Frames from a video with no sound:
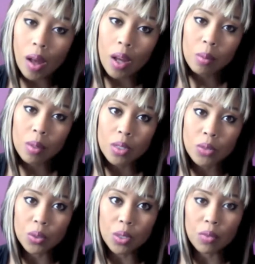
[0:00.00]
Eyebrows
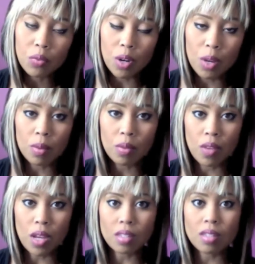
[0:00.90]
really frame the
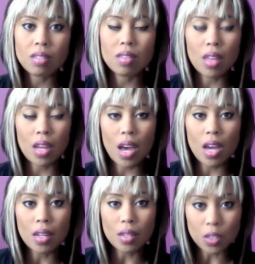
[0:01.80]
face. They add
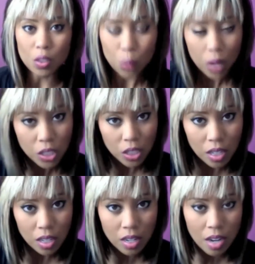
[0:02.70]

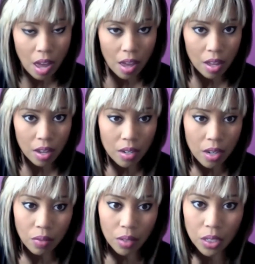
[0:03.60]
expression and
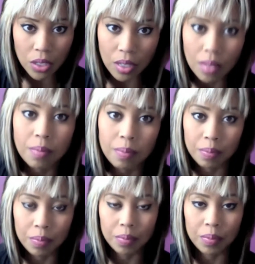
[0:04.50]
definition.
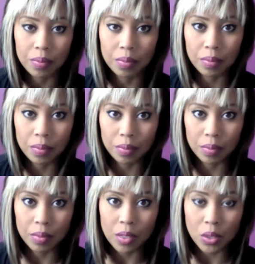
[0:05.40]

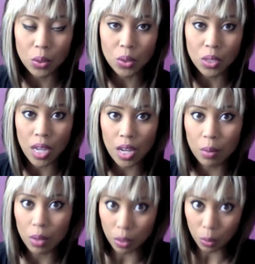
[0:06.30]
So today
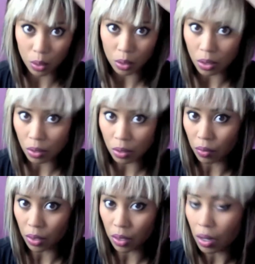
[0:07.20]
we're going to work on
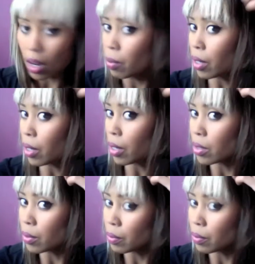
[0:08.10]
filling our eyebrows.